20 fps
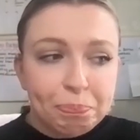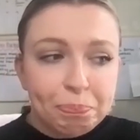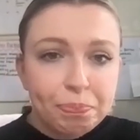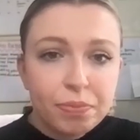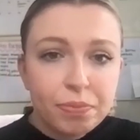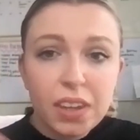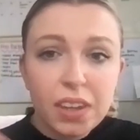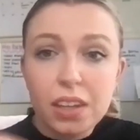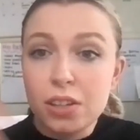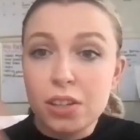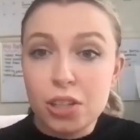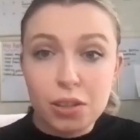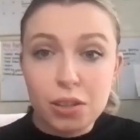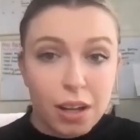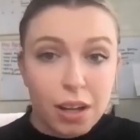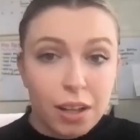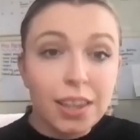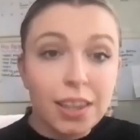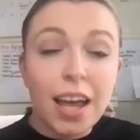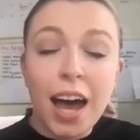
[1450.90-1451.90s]
Yeah.
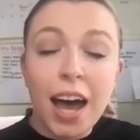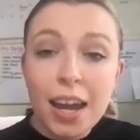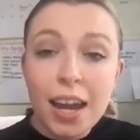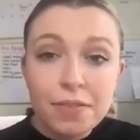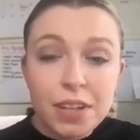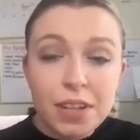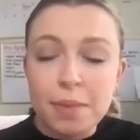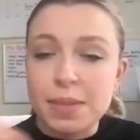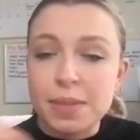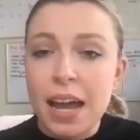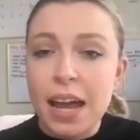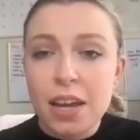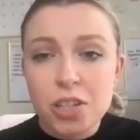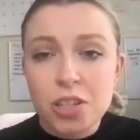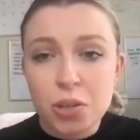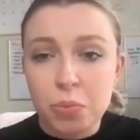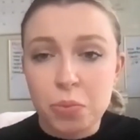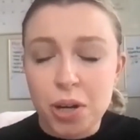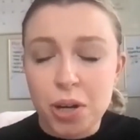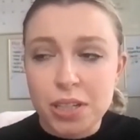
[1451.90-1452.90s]
A lot of times, I
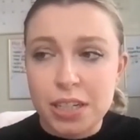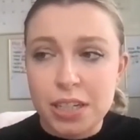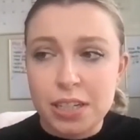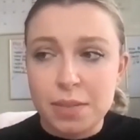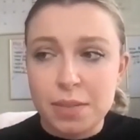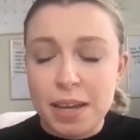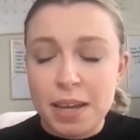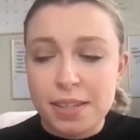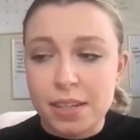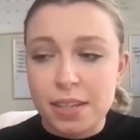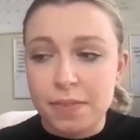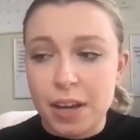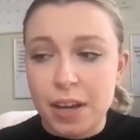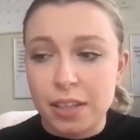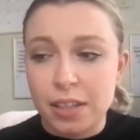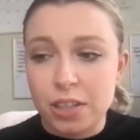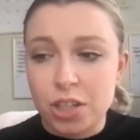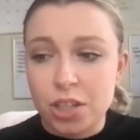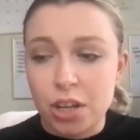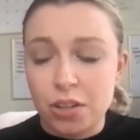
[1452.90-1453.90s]
actually worked in a domestic
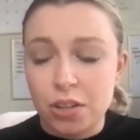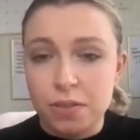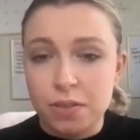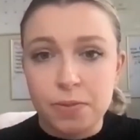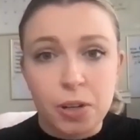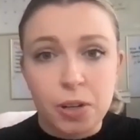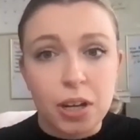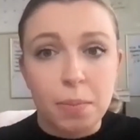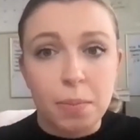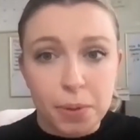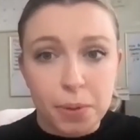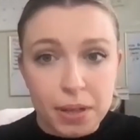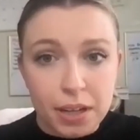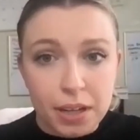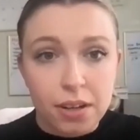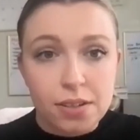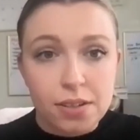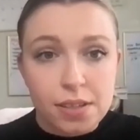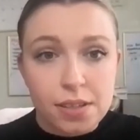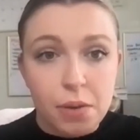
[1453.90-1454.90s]
violence shelter for a couple
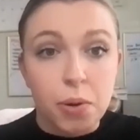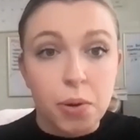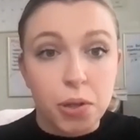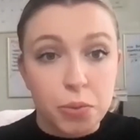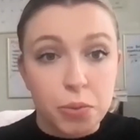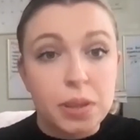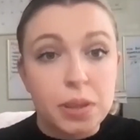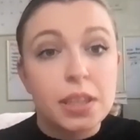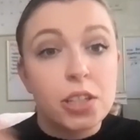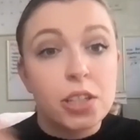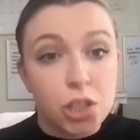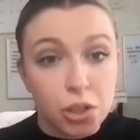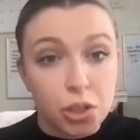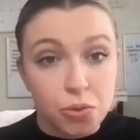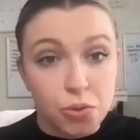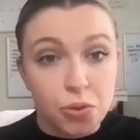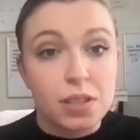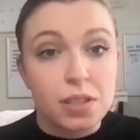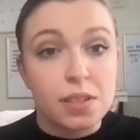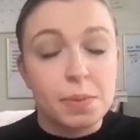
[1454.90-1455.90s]
years. I worked with the
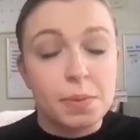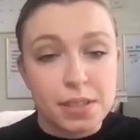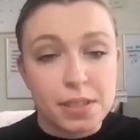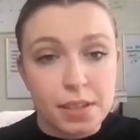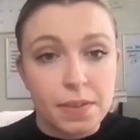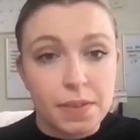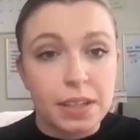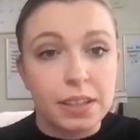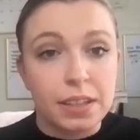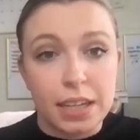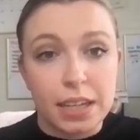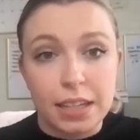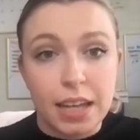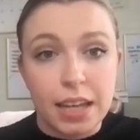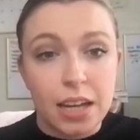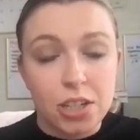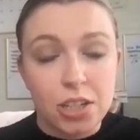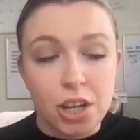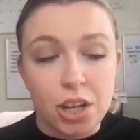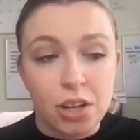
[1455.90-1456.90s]
children specifically in
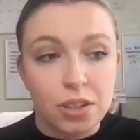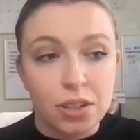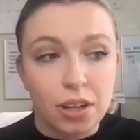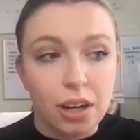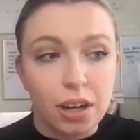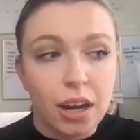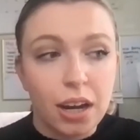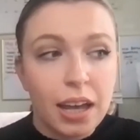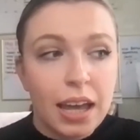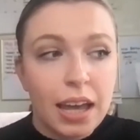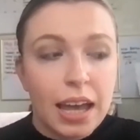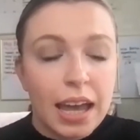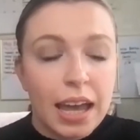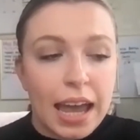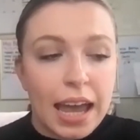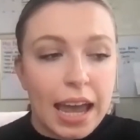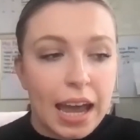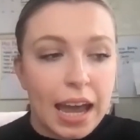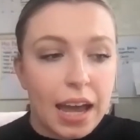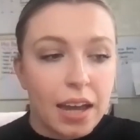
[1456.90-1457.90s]
that shelter.
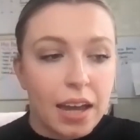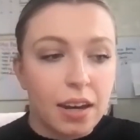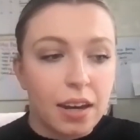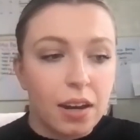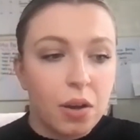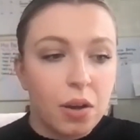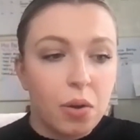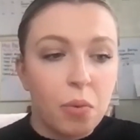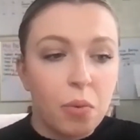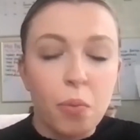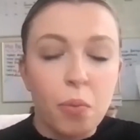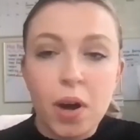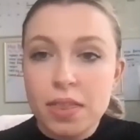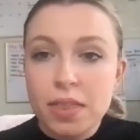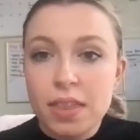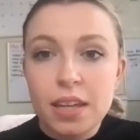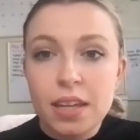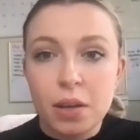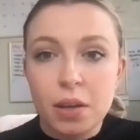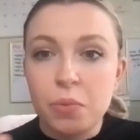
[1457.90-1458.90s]
And
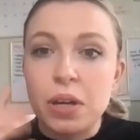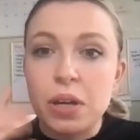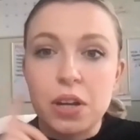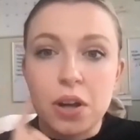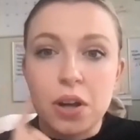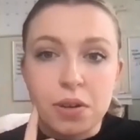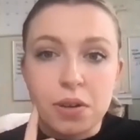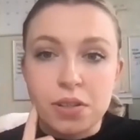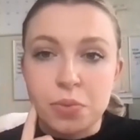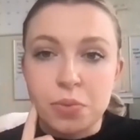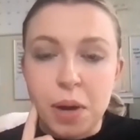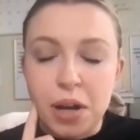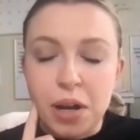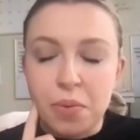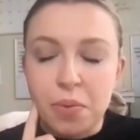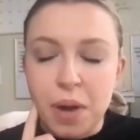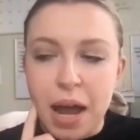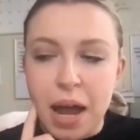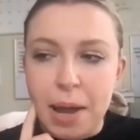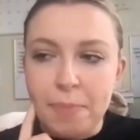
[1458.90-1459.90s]
one thing that we noticed right
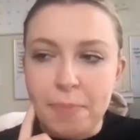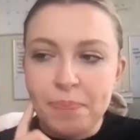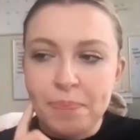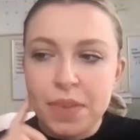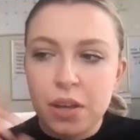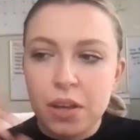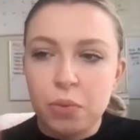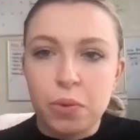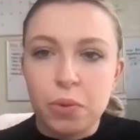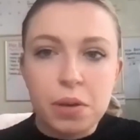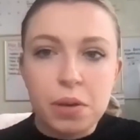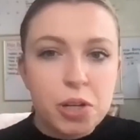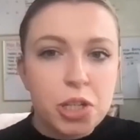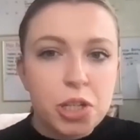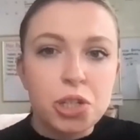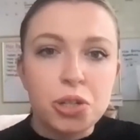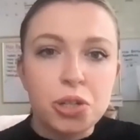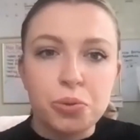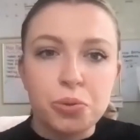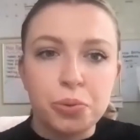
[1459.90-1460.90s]
away we would
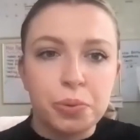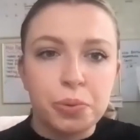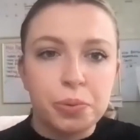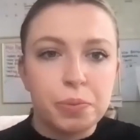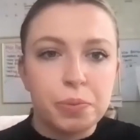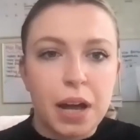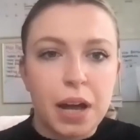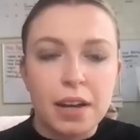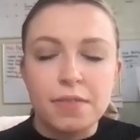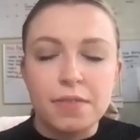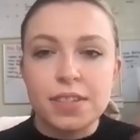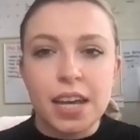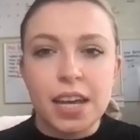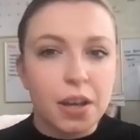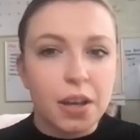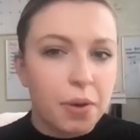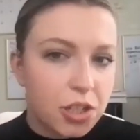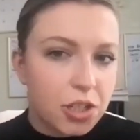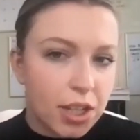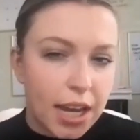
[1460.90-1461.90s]
do kind of
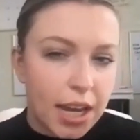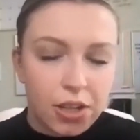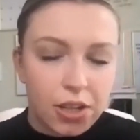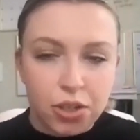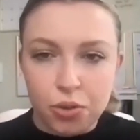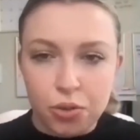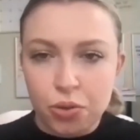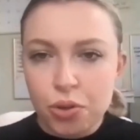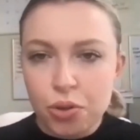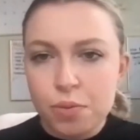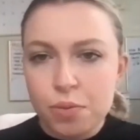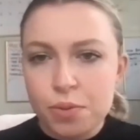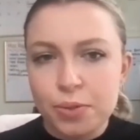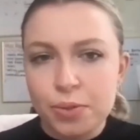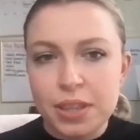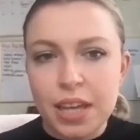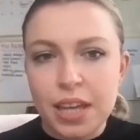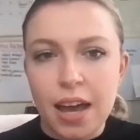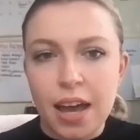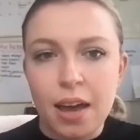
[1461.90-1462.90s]
psychoeducational groups
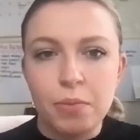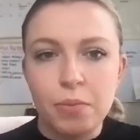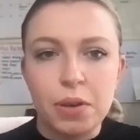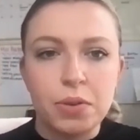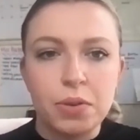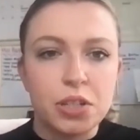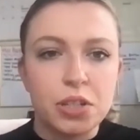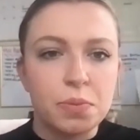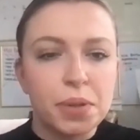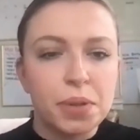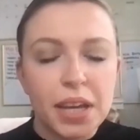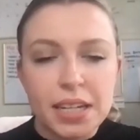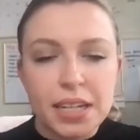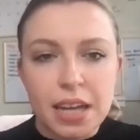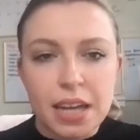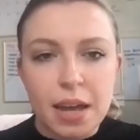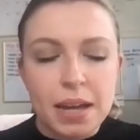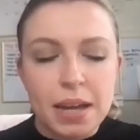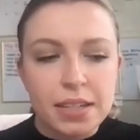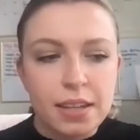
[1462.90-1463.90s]
with them. We would do
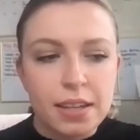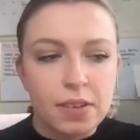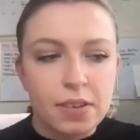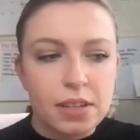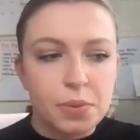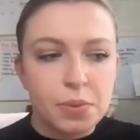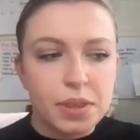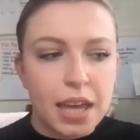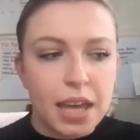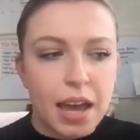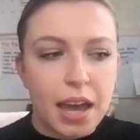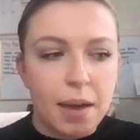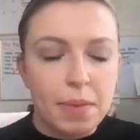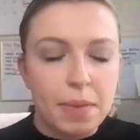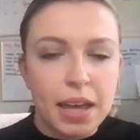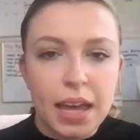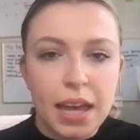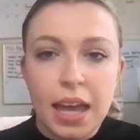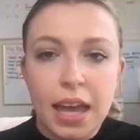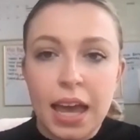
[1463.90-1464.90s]
playtime activities with
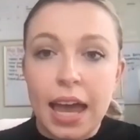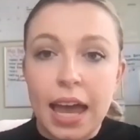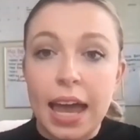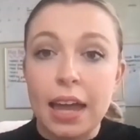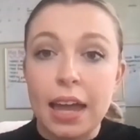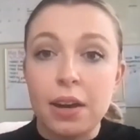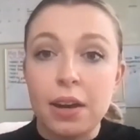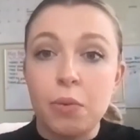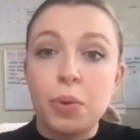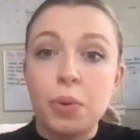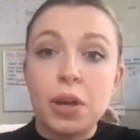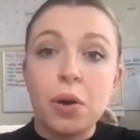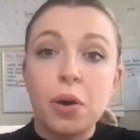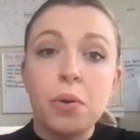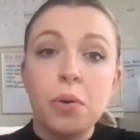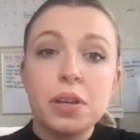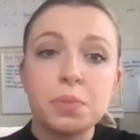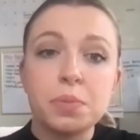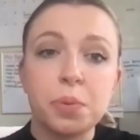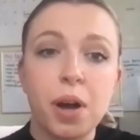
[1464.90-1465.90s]
them. And we
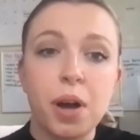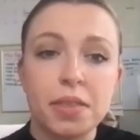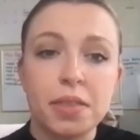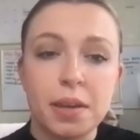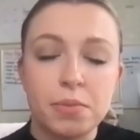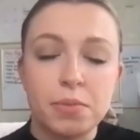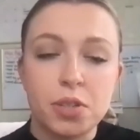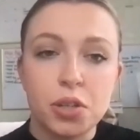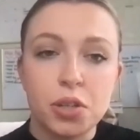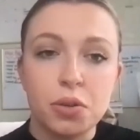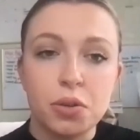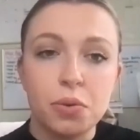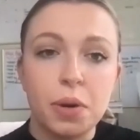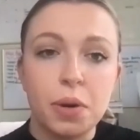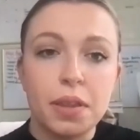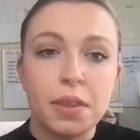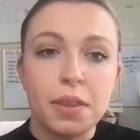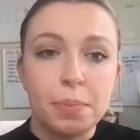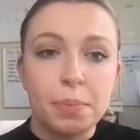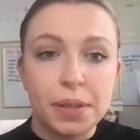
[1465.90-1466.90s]
always brought them to
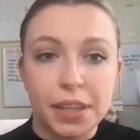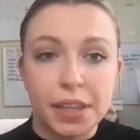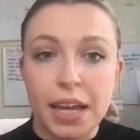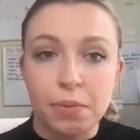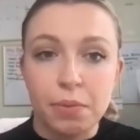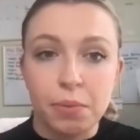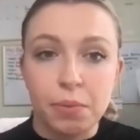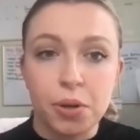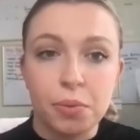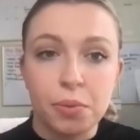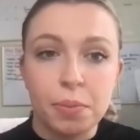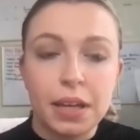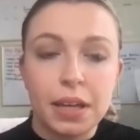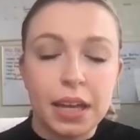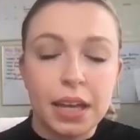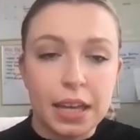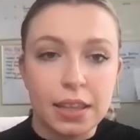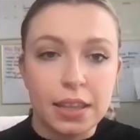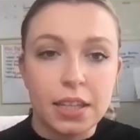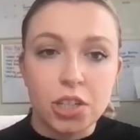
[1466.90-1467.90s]
the playroom
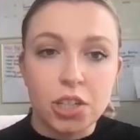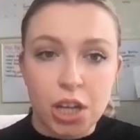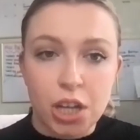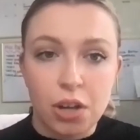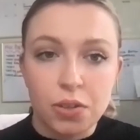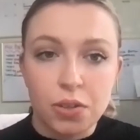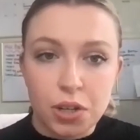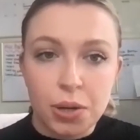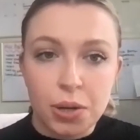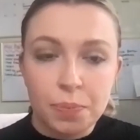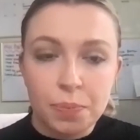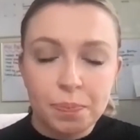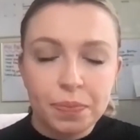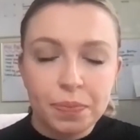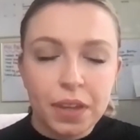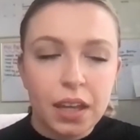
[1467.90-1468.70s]
in the shelter.